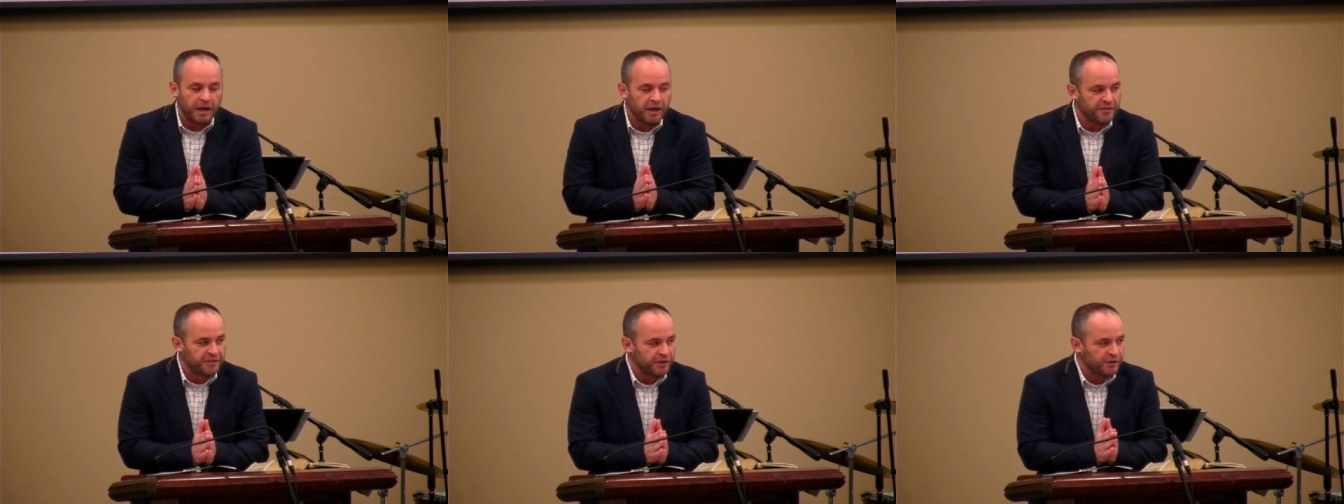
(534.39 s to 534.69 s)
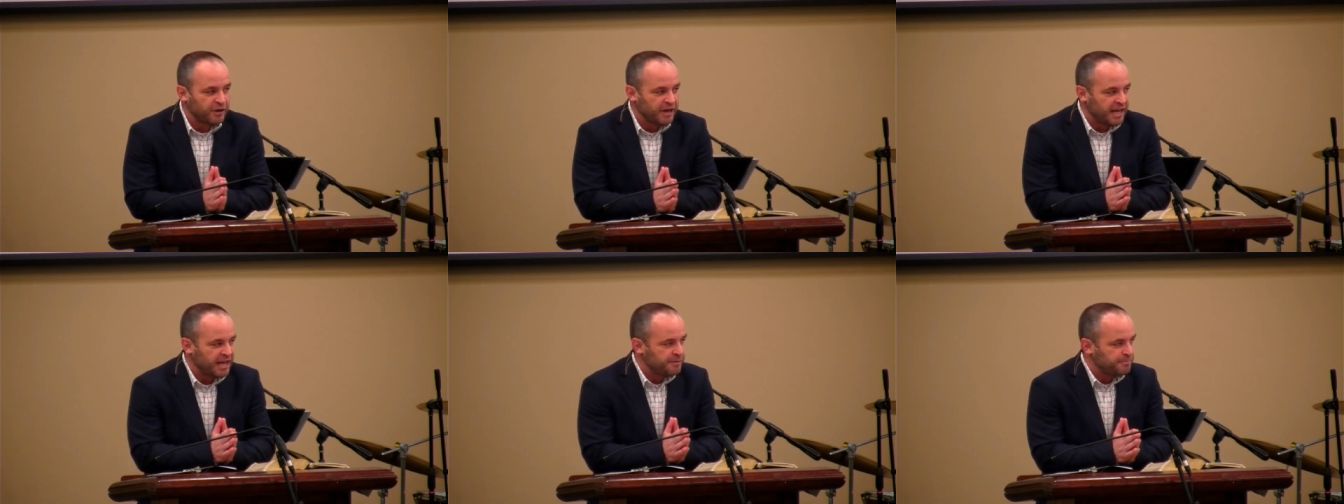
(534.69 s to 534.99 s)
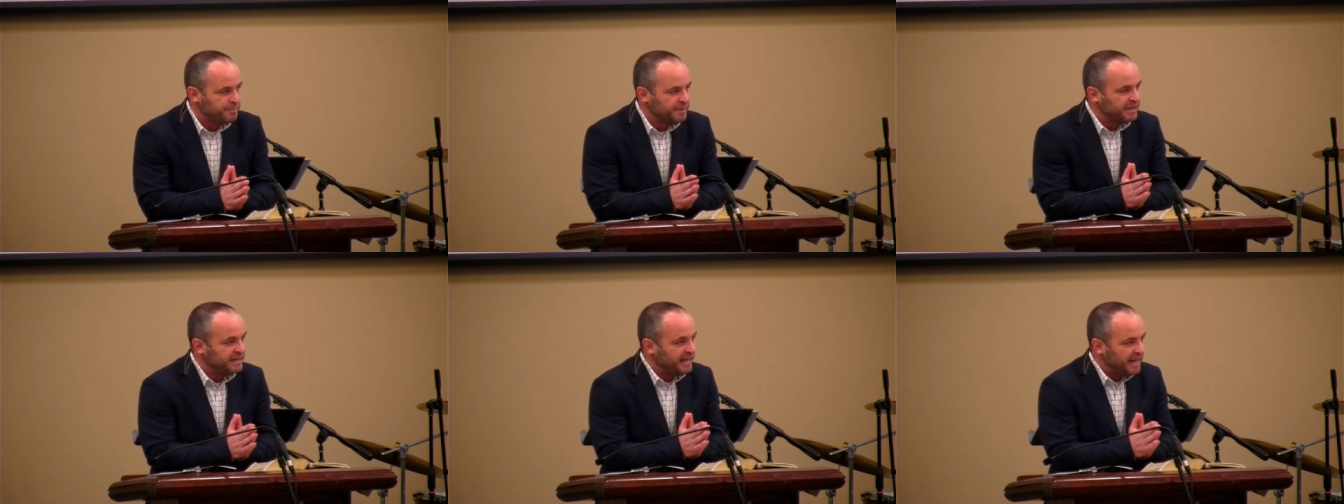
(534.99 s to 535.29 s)
And while there
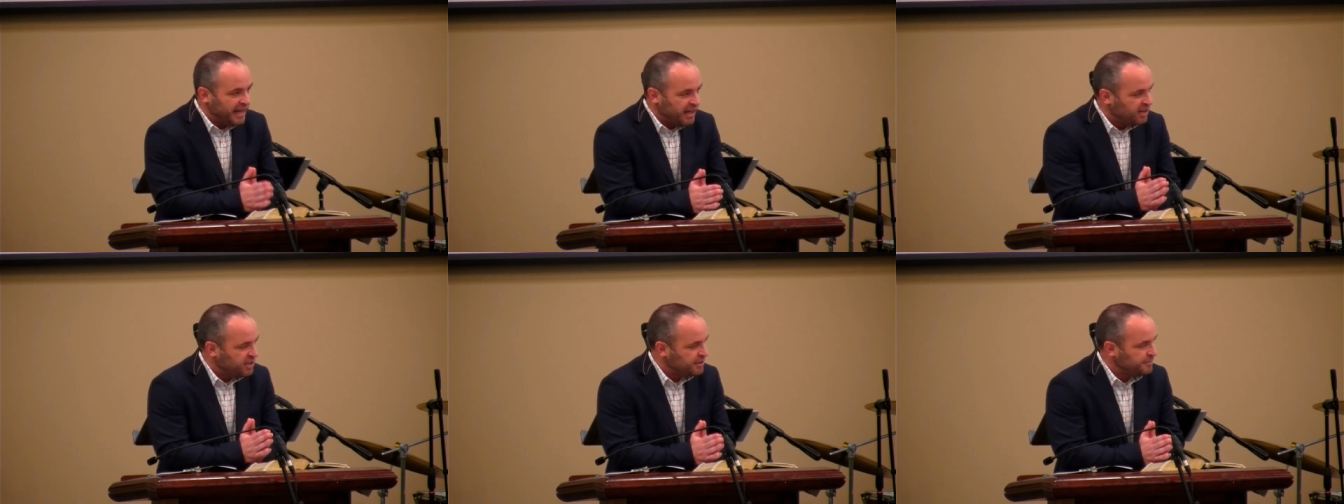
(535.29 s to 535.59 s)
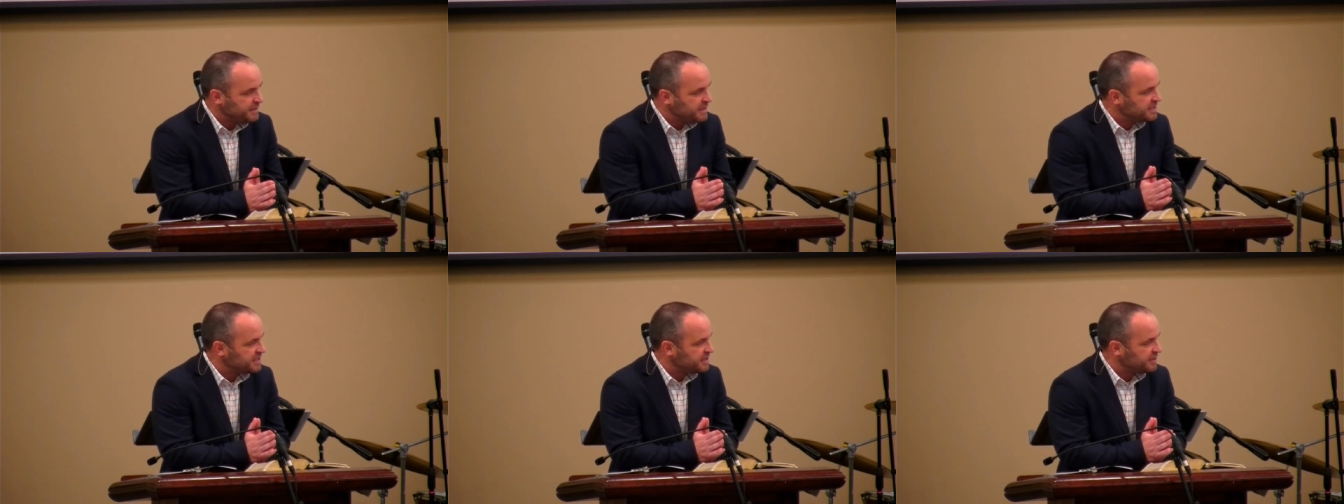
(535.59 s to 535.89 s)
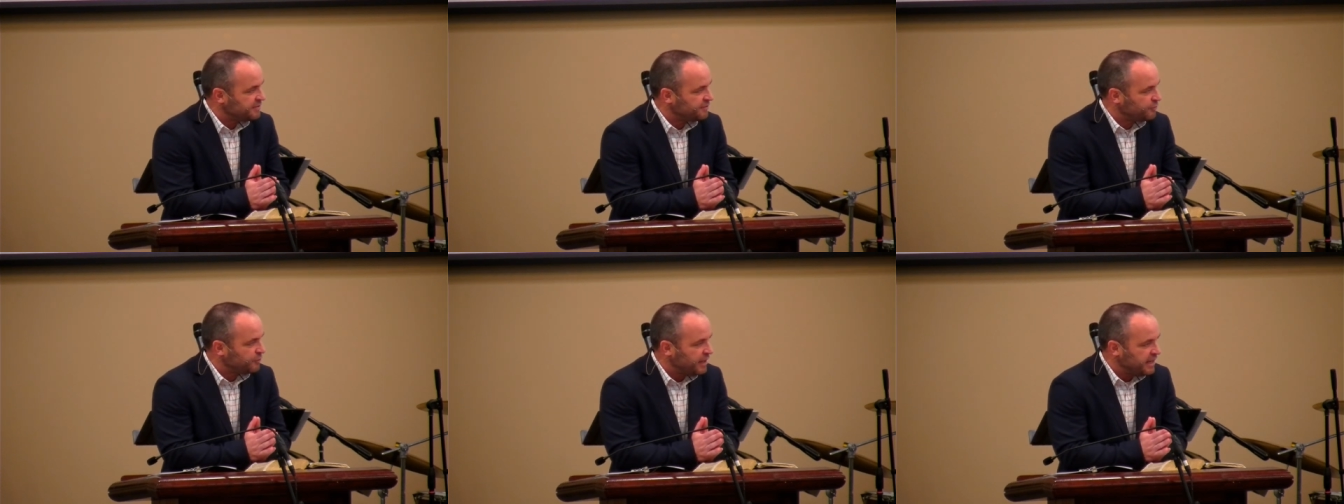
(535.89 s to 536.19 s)
had been
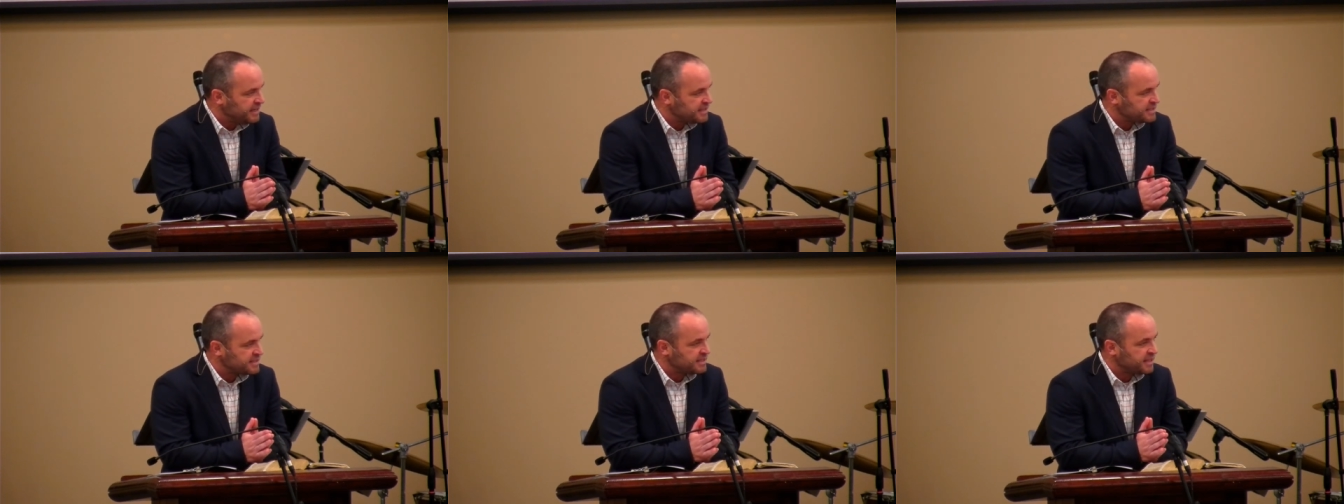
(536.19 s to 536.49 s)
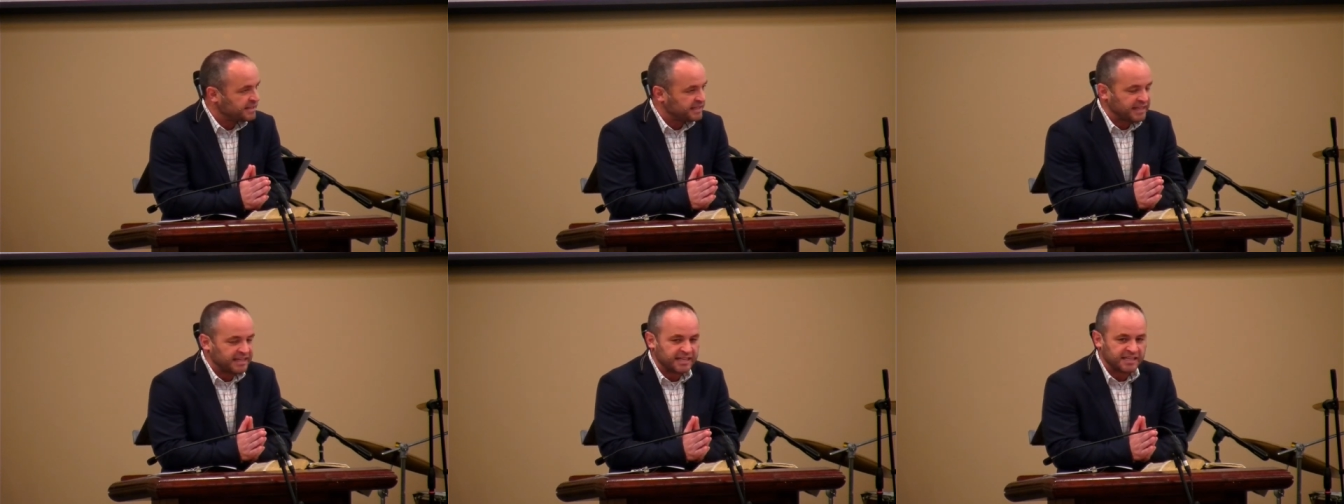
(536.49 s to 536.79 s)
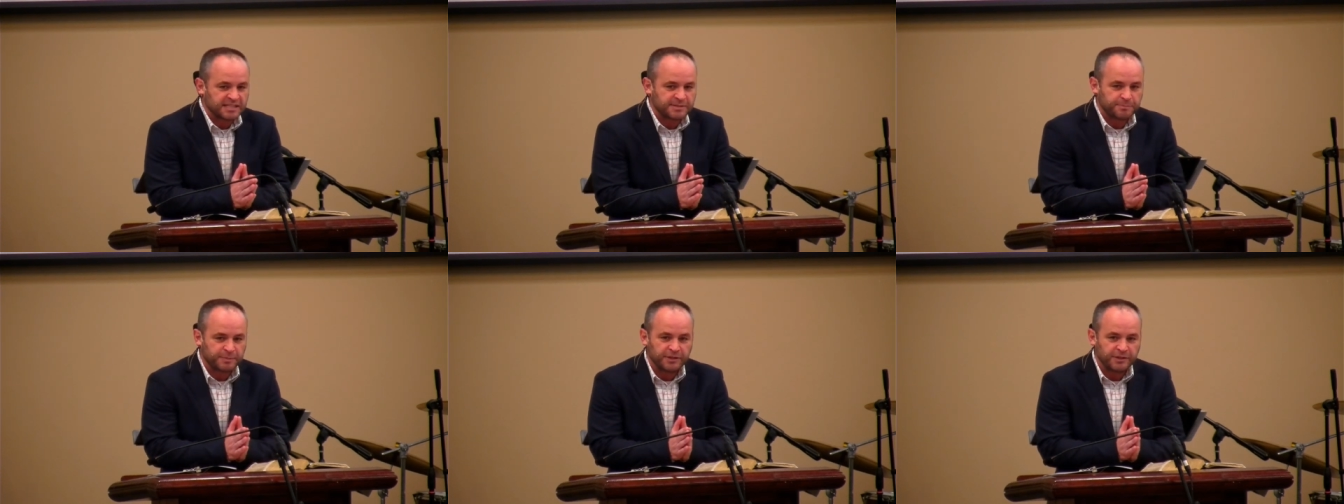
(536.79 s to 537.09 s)
elements of rest
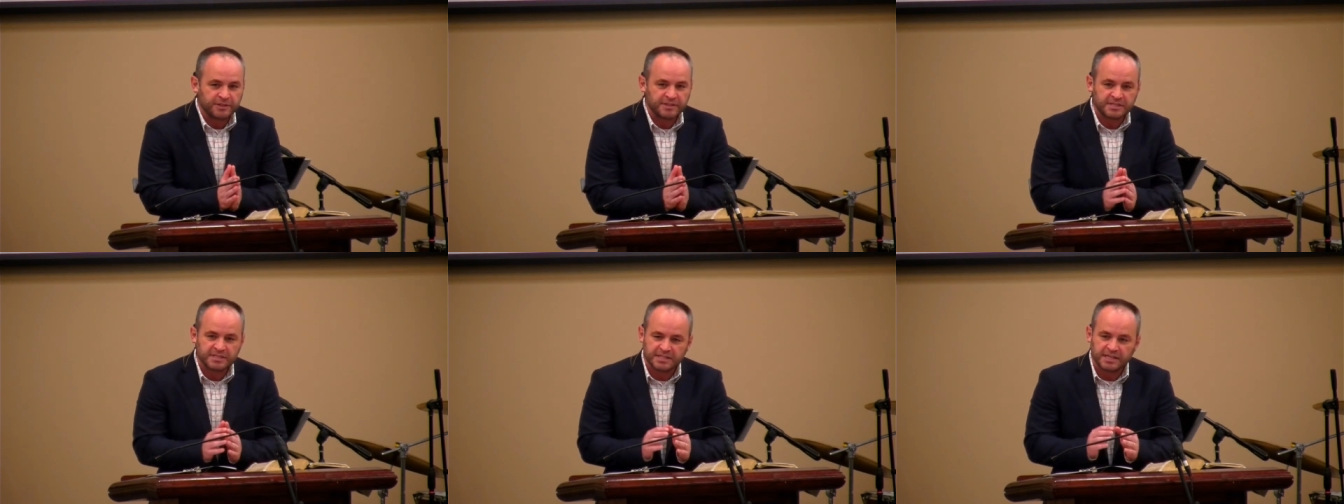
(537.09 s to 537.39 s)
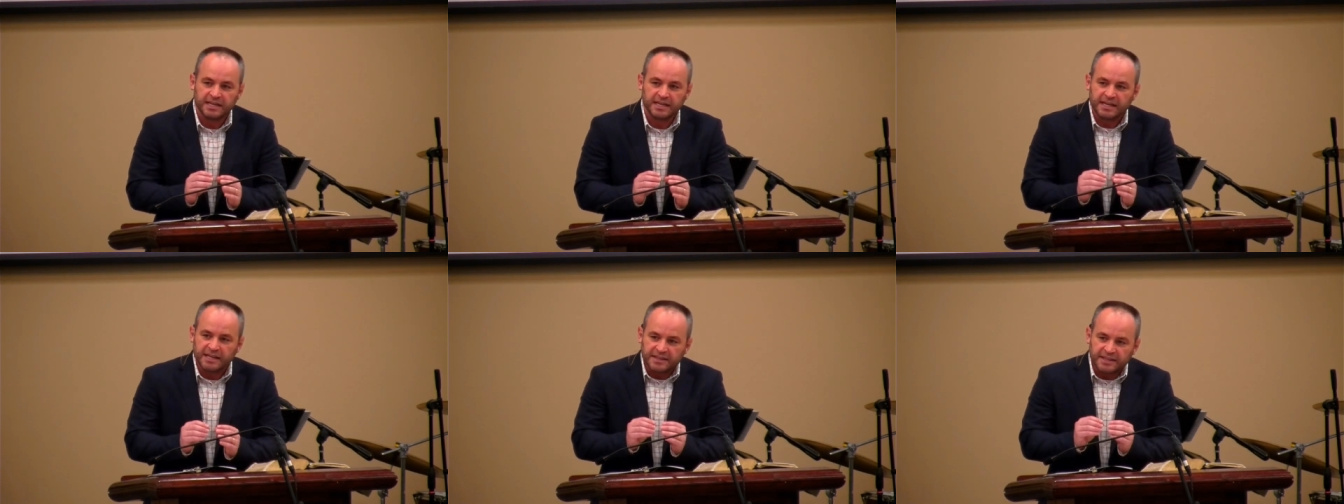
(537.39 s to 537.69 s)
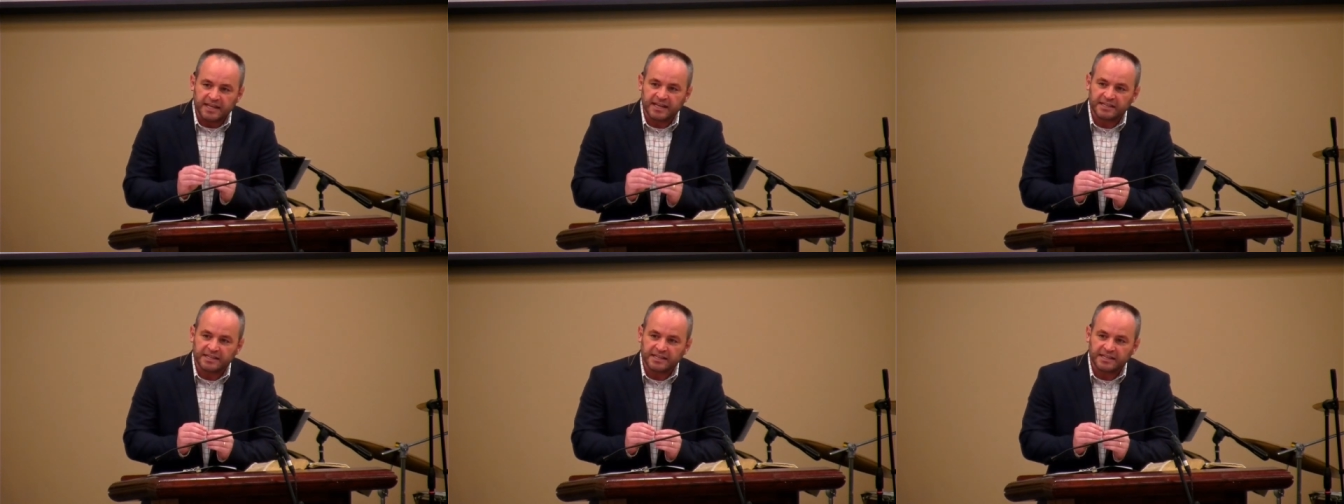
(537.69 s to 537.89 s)
that they had experienced,